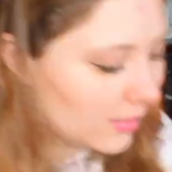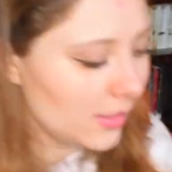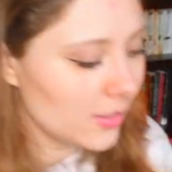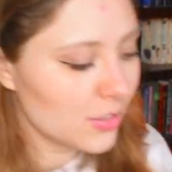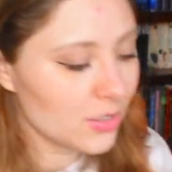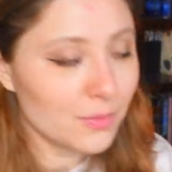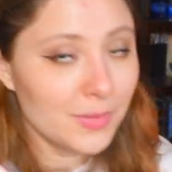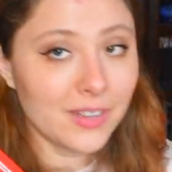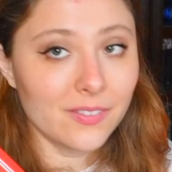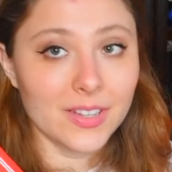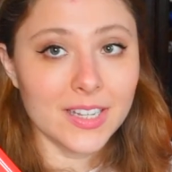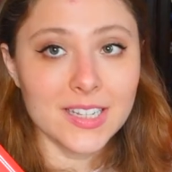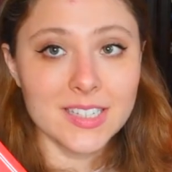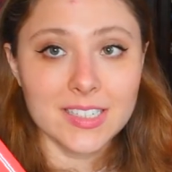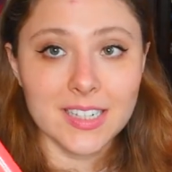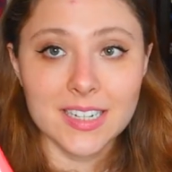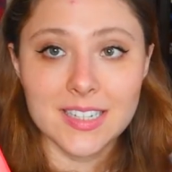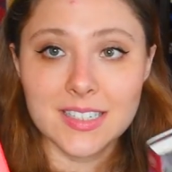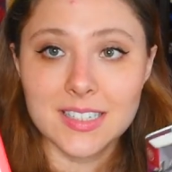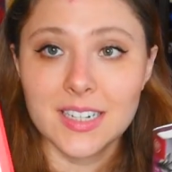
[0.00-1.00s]
these are my
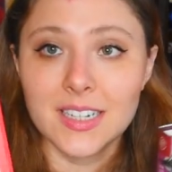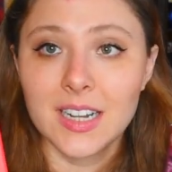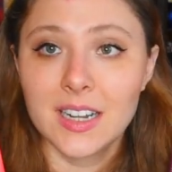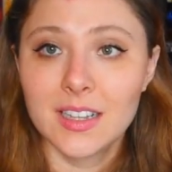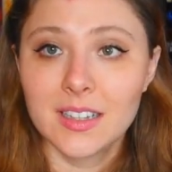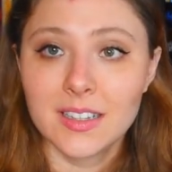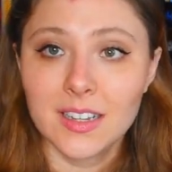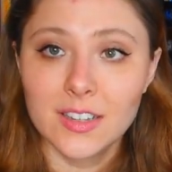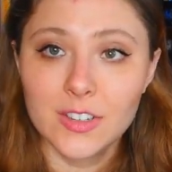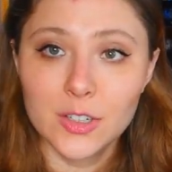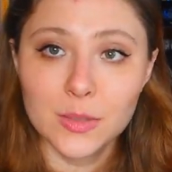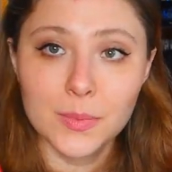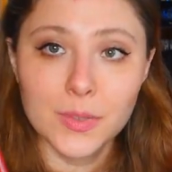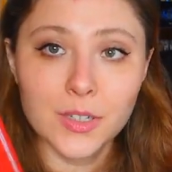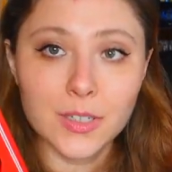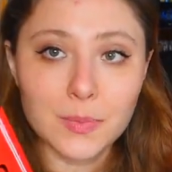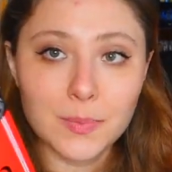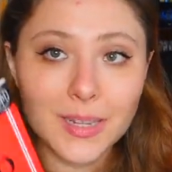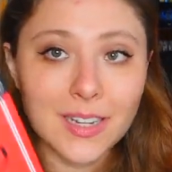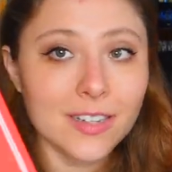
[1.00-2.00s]
Valentine's Day col colored
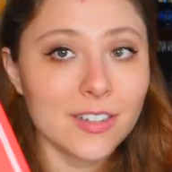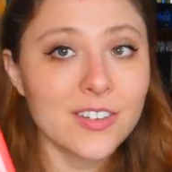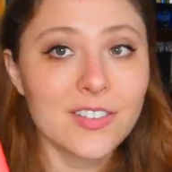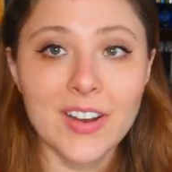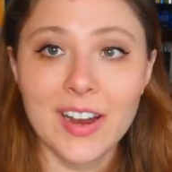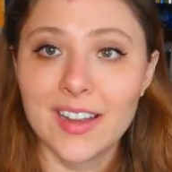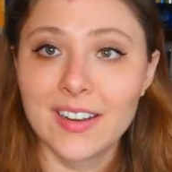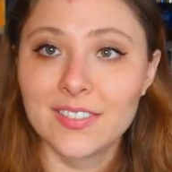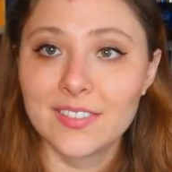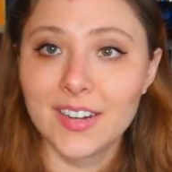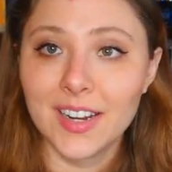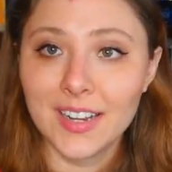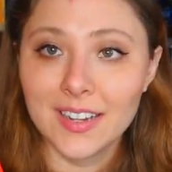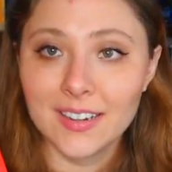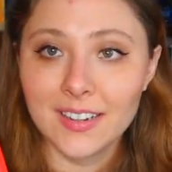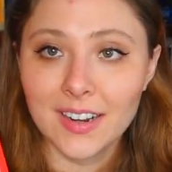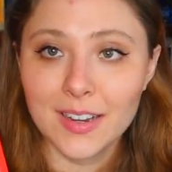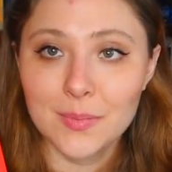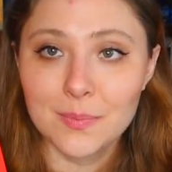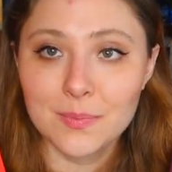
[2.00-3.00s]
books, pink and red,
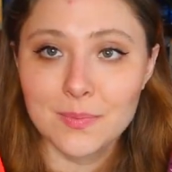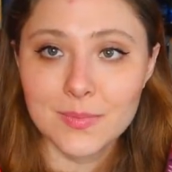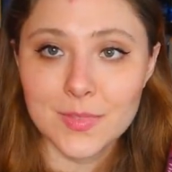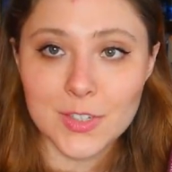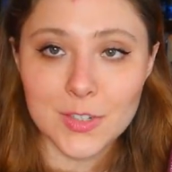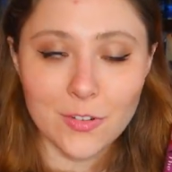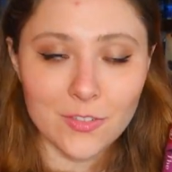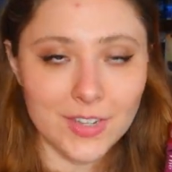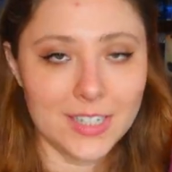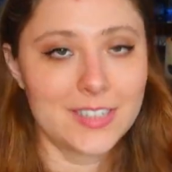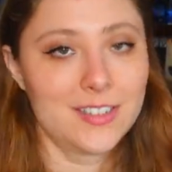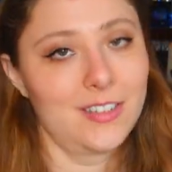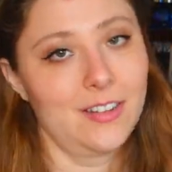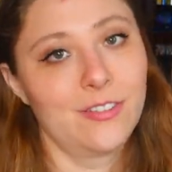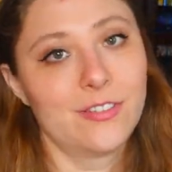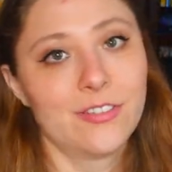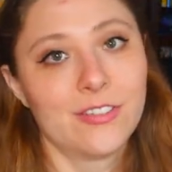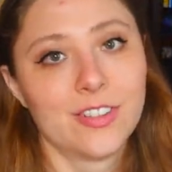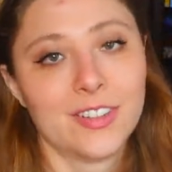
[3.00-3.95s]
right? I'm so festive.